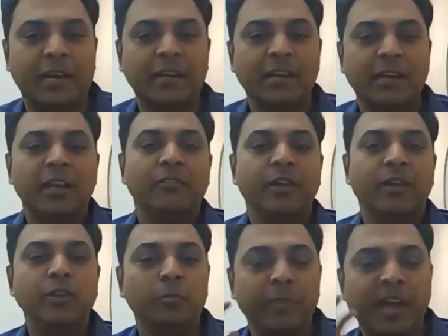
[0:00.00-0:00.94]
that
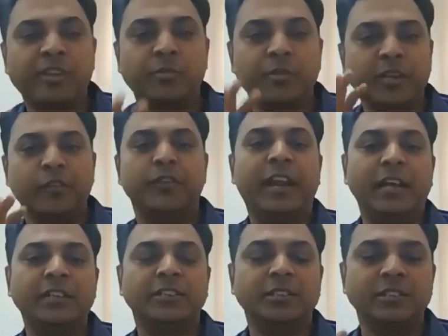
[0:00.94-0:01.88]
when you mess with the
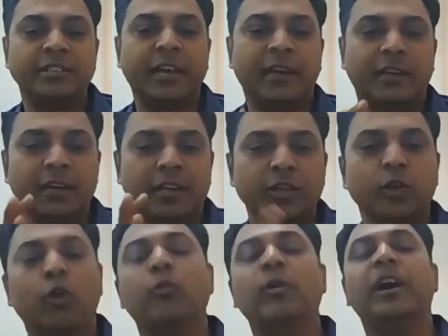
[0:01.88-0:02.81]
financial sector,
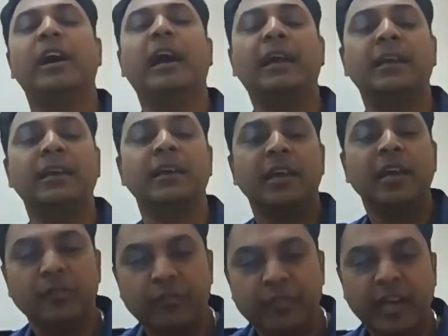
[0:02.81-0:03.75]
the overhang
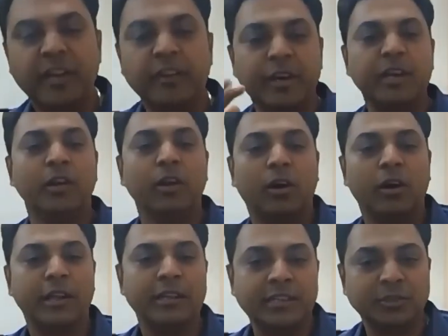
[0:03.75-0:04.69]
is very, very
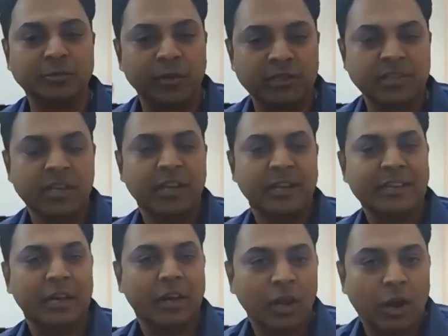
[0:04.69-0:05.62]
long. And this was
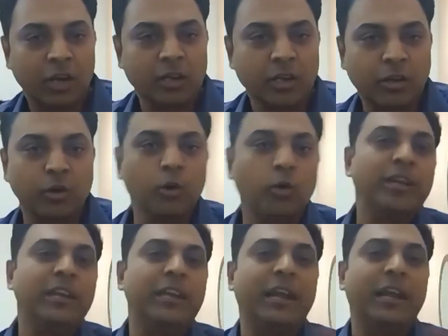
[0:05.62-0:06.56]
a lot of the
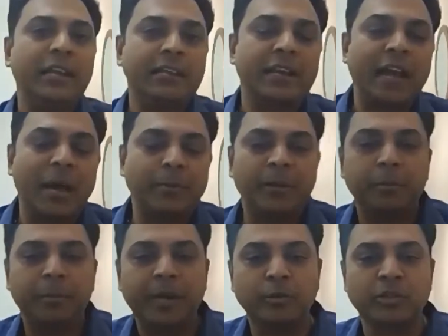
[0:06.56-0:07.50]
crony lending that
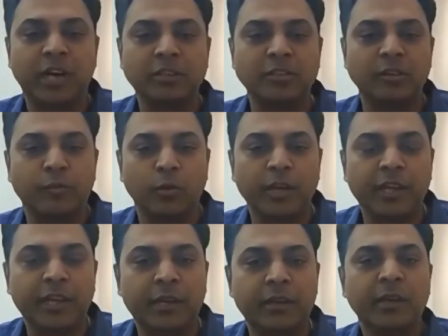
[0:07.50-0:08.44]
happened
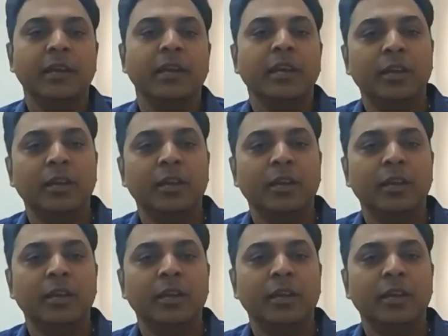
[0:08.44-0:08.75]
pre-2014,